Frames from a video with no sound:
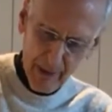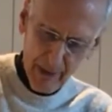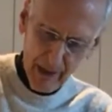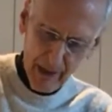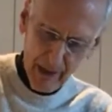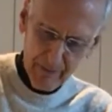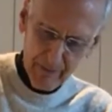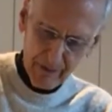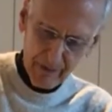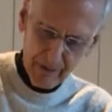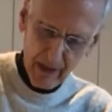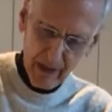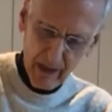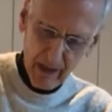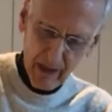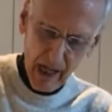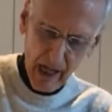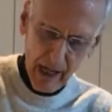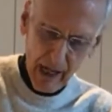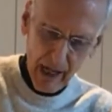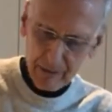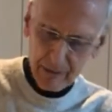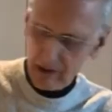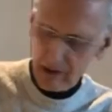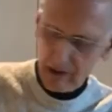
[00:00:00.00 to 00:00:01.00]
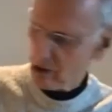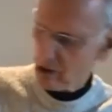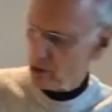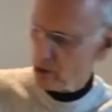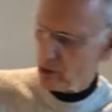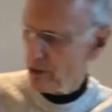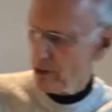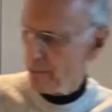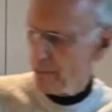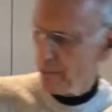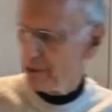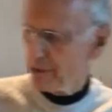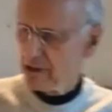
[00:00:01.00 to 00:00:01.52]
about yams and
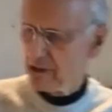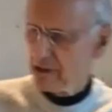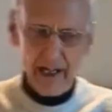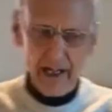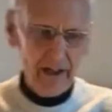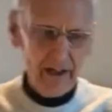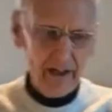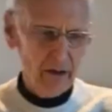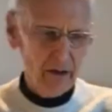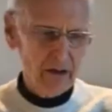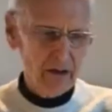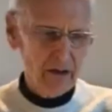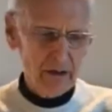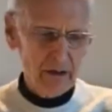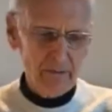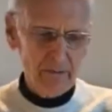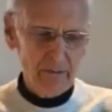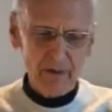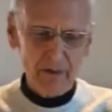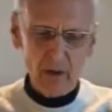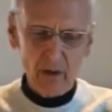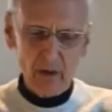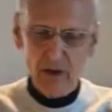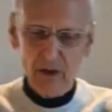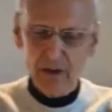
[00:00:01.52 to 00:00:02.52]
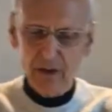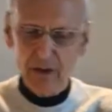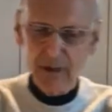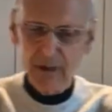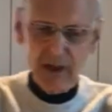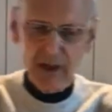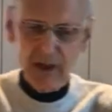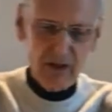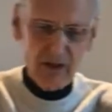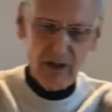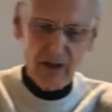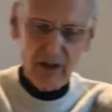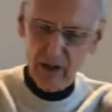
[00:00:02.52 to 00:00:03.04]
sweet potatoes with me
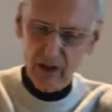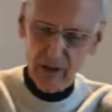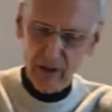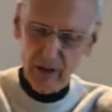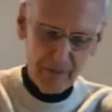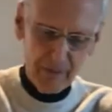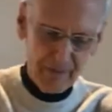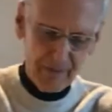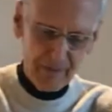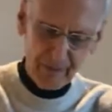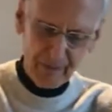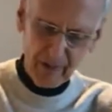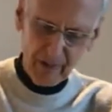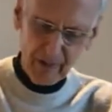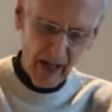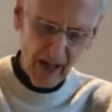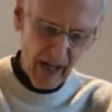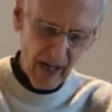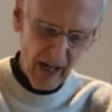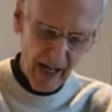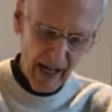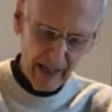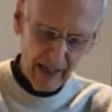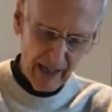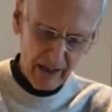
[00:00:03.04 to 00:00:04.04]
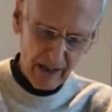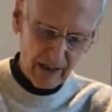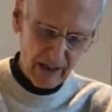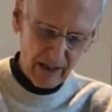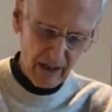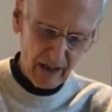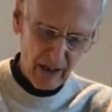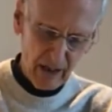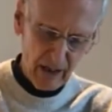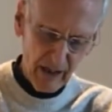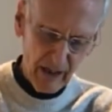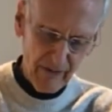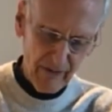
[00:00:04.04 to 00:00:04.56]
too. I just
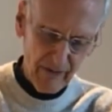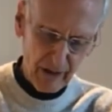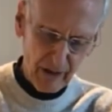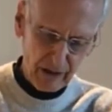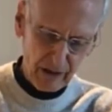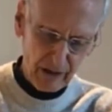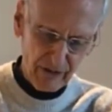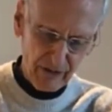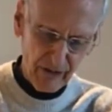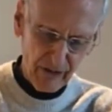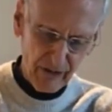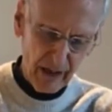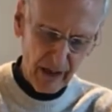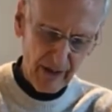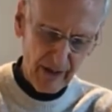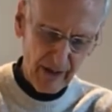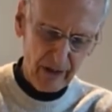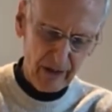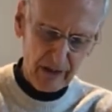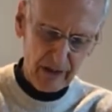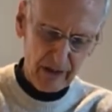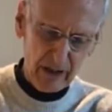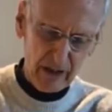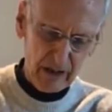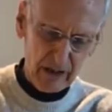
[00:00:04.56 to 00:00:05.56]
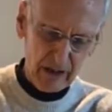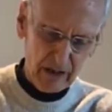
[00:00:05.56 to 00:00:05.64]
love those flavors.